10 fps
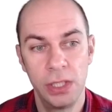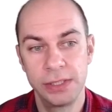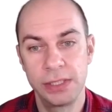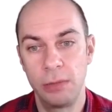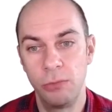
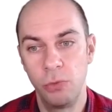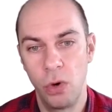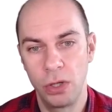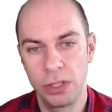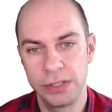some
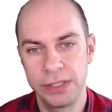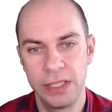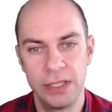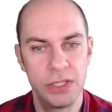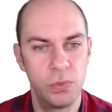warrants.
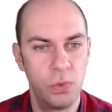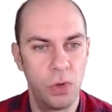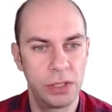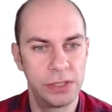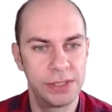And these
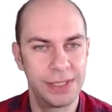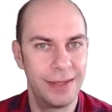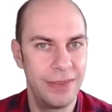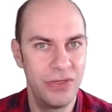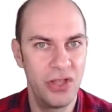warrants are
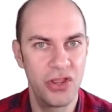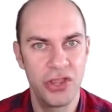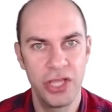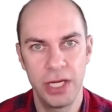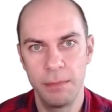
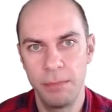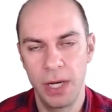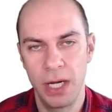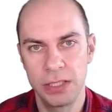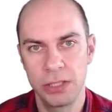nothing
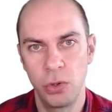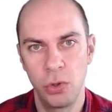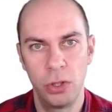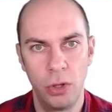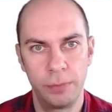but
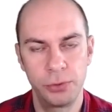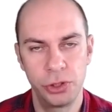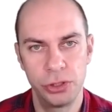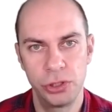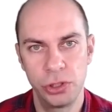call
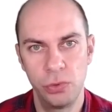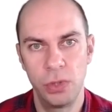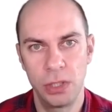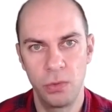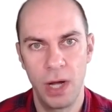options to
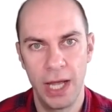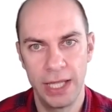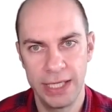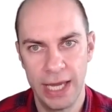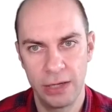acquire
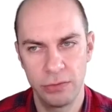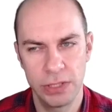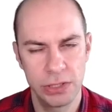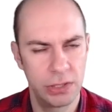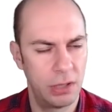the
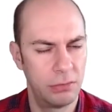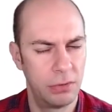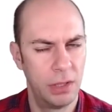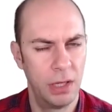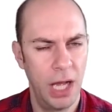equity. So
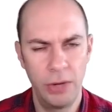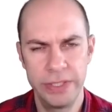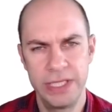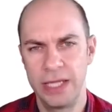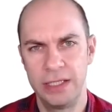how
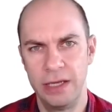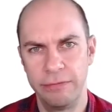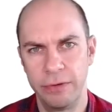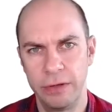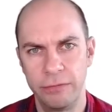is that
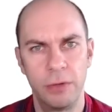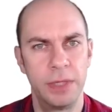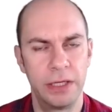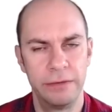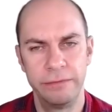different from a
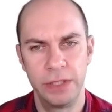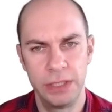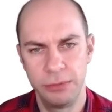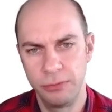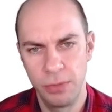
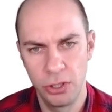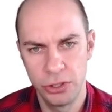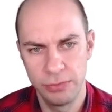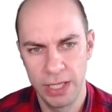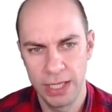convertible bond,
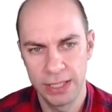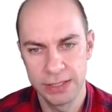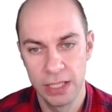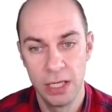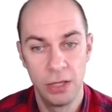you might
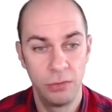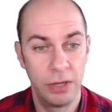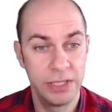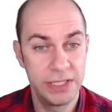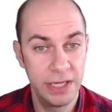ask?
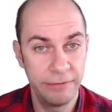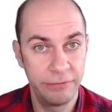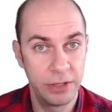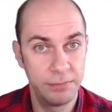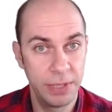Well, it's
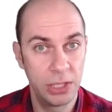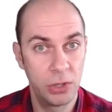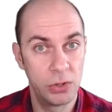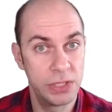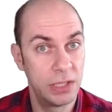different
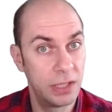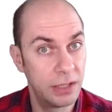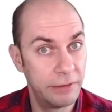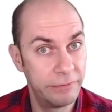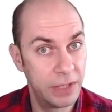because in the
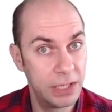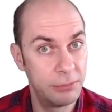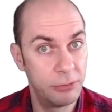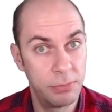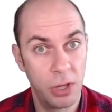
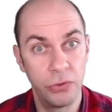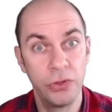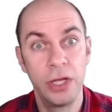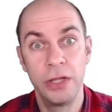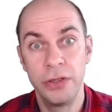convertible
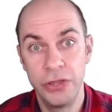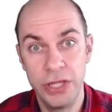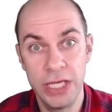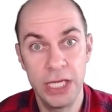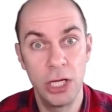bond,
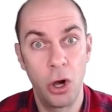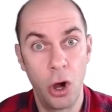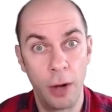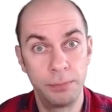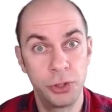the
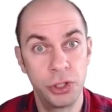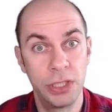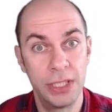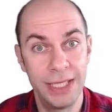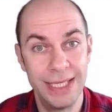
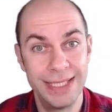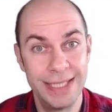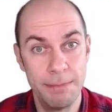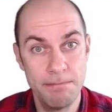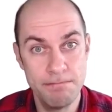option is
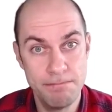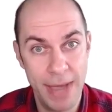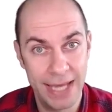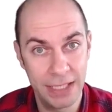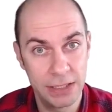
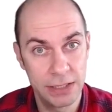embedded